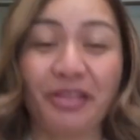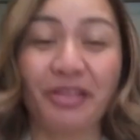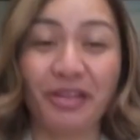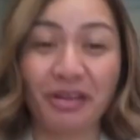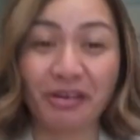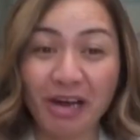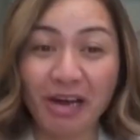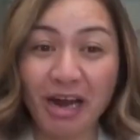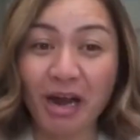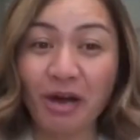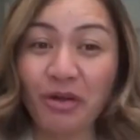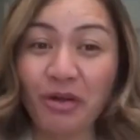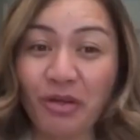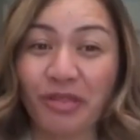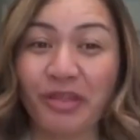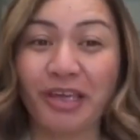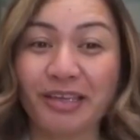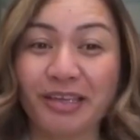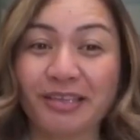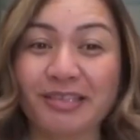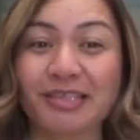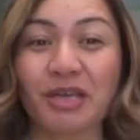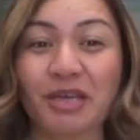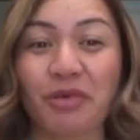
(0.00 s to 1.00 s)
There are
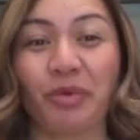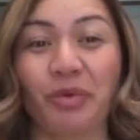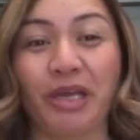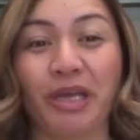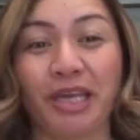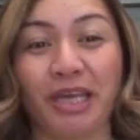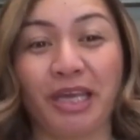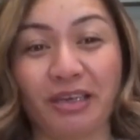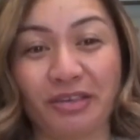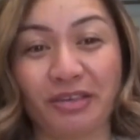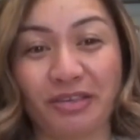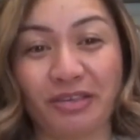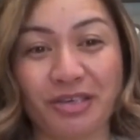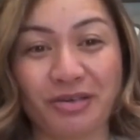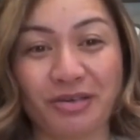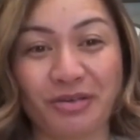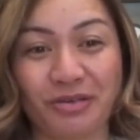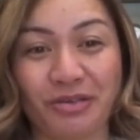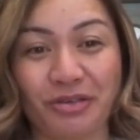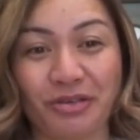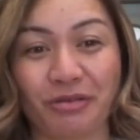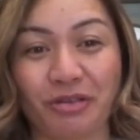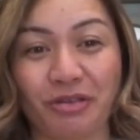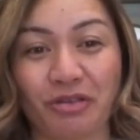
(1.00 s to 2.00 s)
things that we can
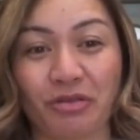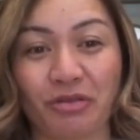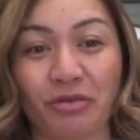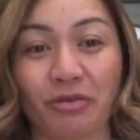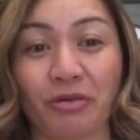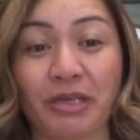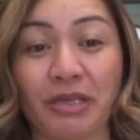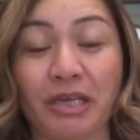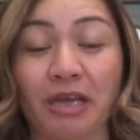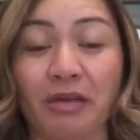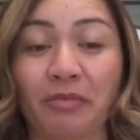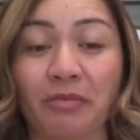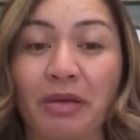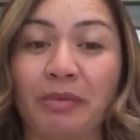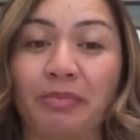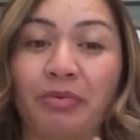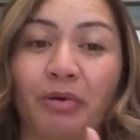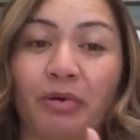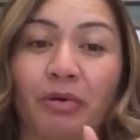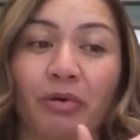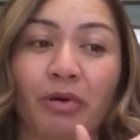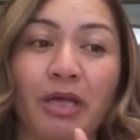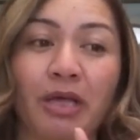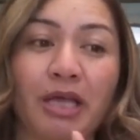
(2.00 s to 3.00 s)
do to ensure young
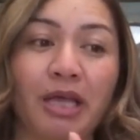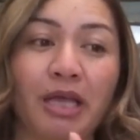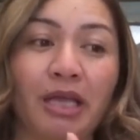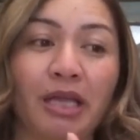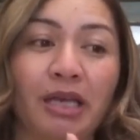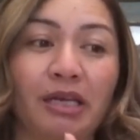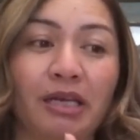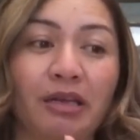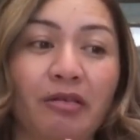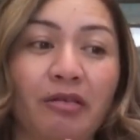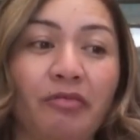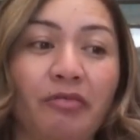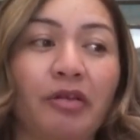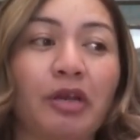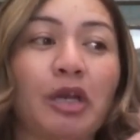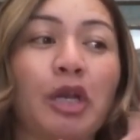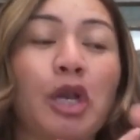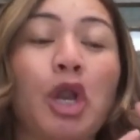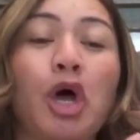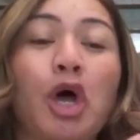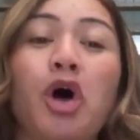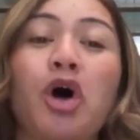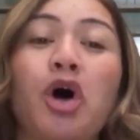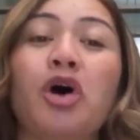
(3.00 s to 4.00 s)
people live
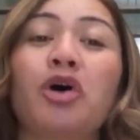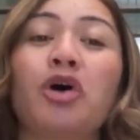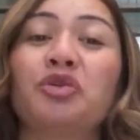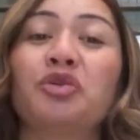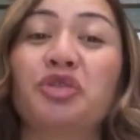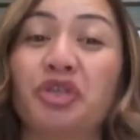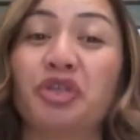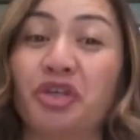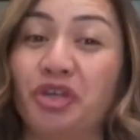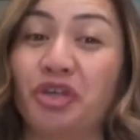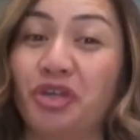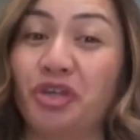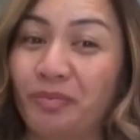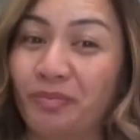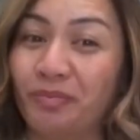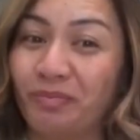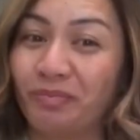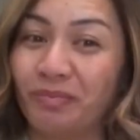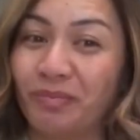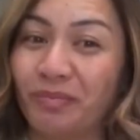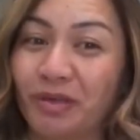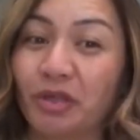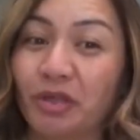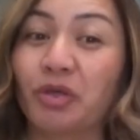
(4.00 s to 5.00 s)

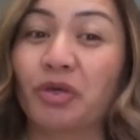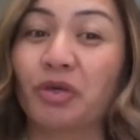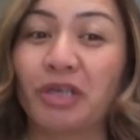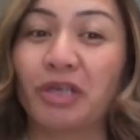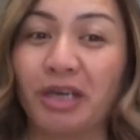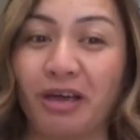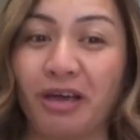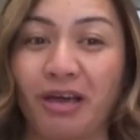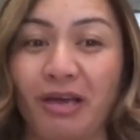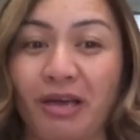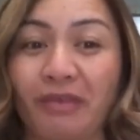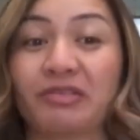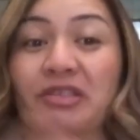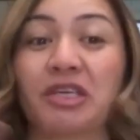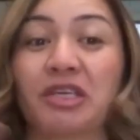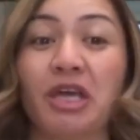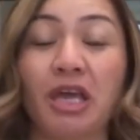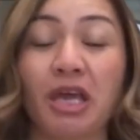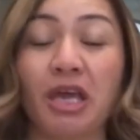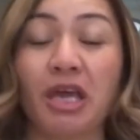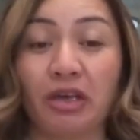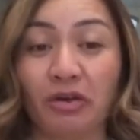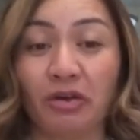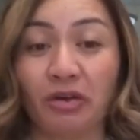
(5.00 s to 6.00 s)
long-term good lives,
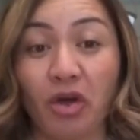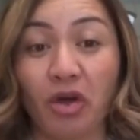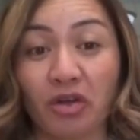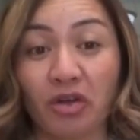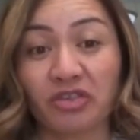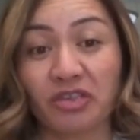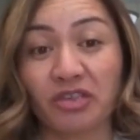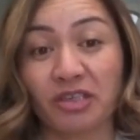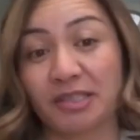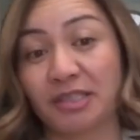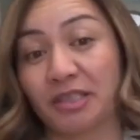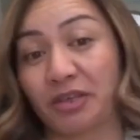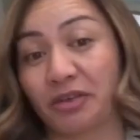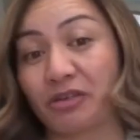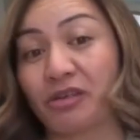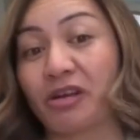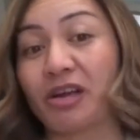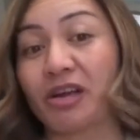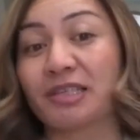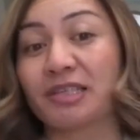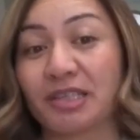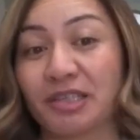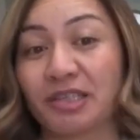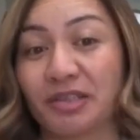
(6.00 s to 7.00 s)
not just the
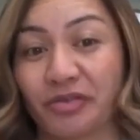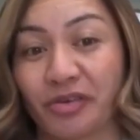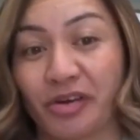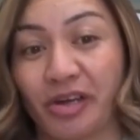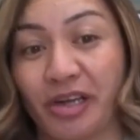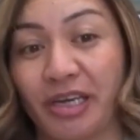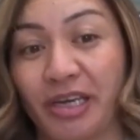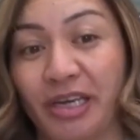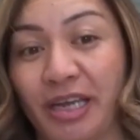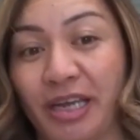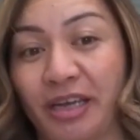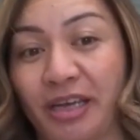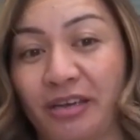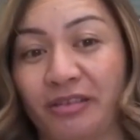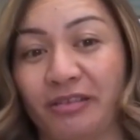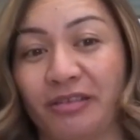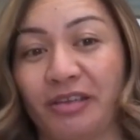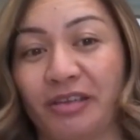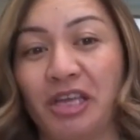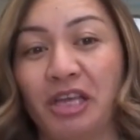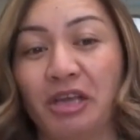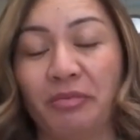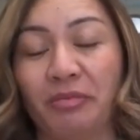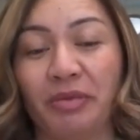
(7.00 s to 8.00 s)
crisis right
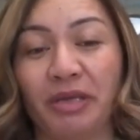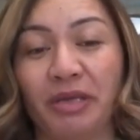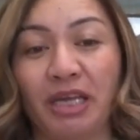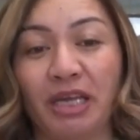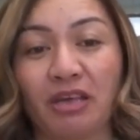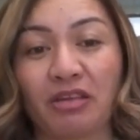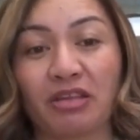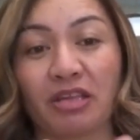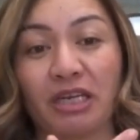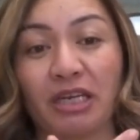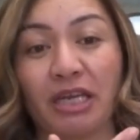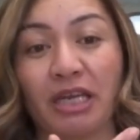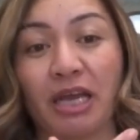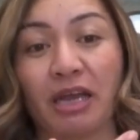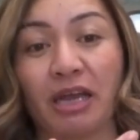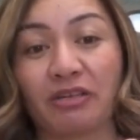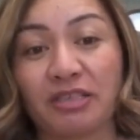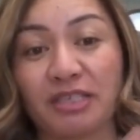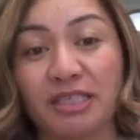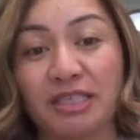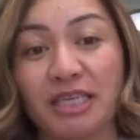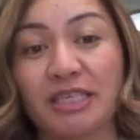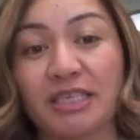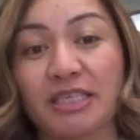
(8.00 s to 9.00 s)
now, but actually
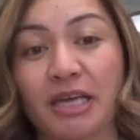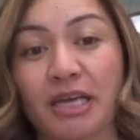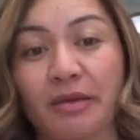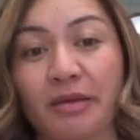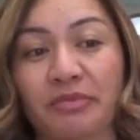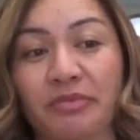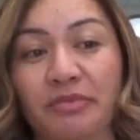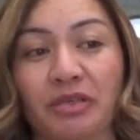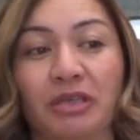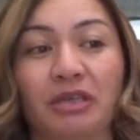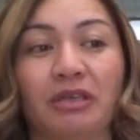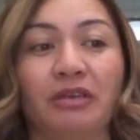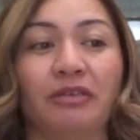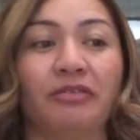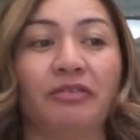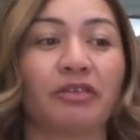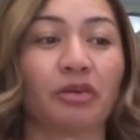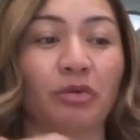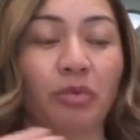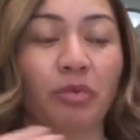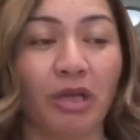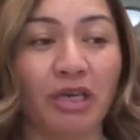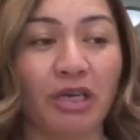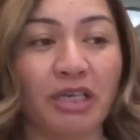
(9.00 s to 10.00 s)
are set up to
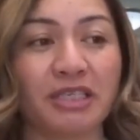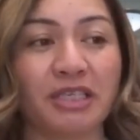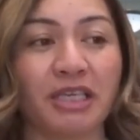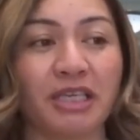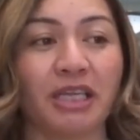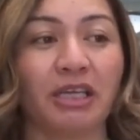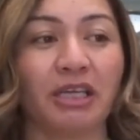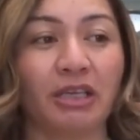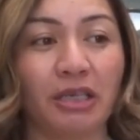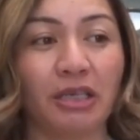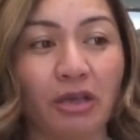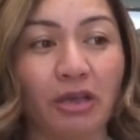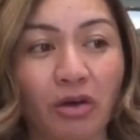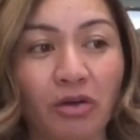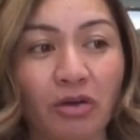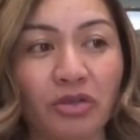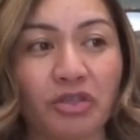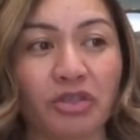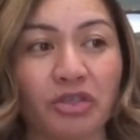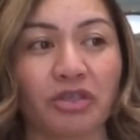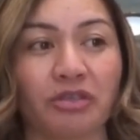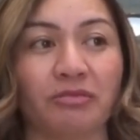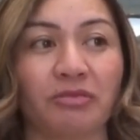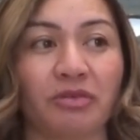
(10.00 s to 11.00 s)
live quality,
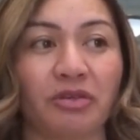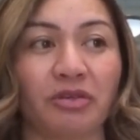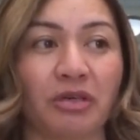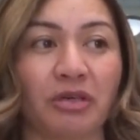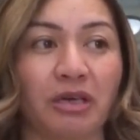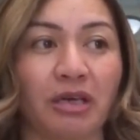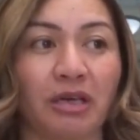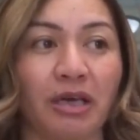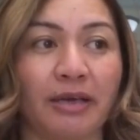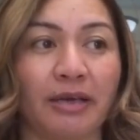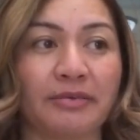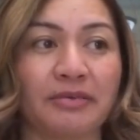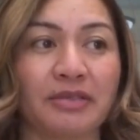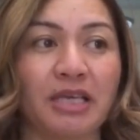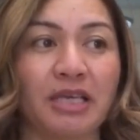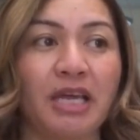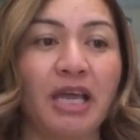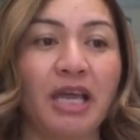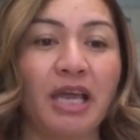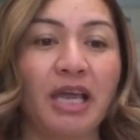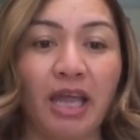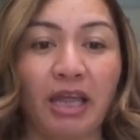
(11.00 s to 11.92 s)
long-term good lives.